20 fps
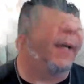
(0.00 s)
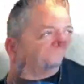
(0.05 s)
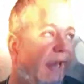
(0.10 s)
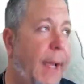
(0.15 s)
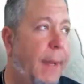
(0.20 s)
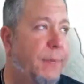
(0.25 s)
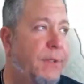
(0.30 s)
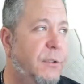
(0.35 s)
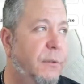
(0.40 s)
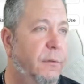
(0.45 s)

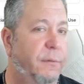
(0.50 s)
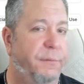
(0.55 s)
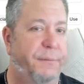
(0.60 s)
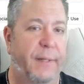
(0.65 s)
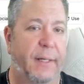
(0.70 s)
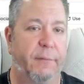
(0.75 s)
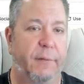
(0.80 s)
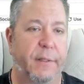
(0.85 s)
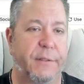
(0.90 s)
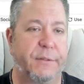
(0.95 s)
absolute
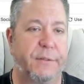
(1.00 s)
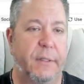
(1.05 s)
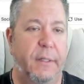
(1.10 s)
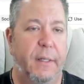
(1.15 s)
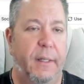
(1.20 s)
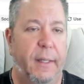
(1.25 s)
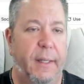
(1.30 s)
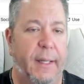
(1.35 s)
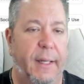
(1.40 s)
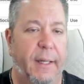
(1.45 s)
favorites,
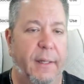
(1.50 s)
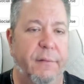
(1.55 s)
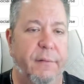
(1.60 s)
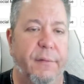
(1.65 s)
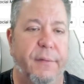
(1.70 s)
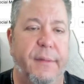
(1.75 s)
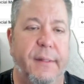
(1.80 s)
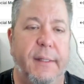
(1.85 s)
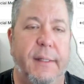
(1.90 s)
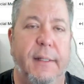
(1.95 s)

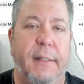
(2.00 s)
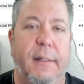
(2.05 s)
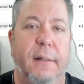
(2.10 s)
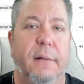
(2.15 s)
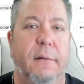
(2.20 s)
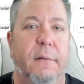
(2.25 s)
and the